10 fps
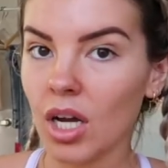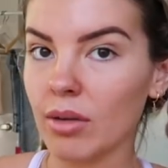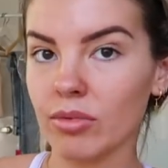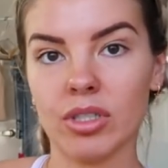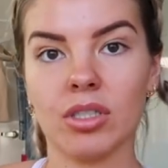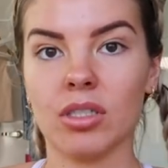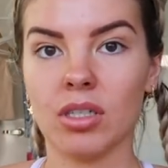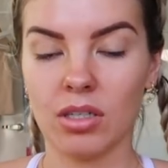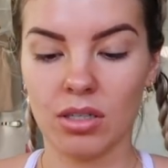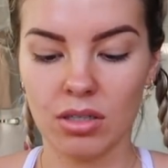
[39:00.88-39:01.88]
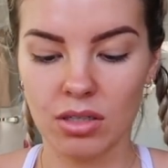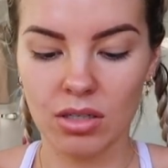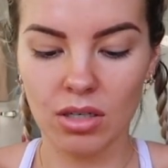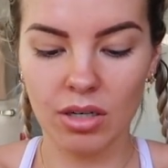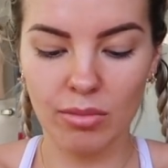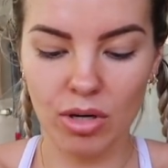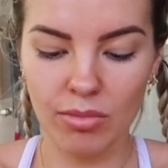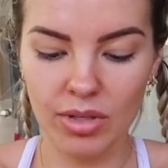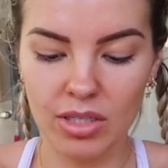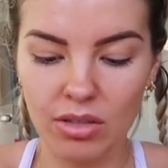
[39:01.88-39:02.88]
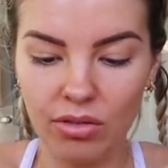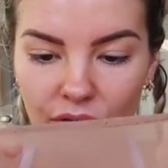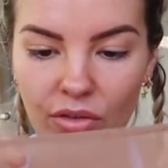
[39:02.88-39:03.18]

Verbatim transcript: I'm just gonna pop this on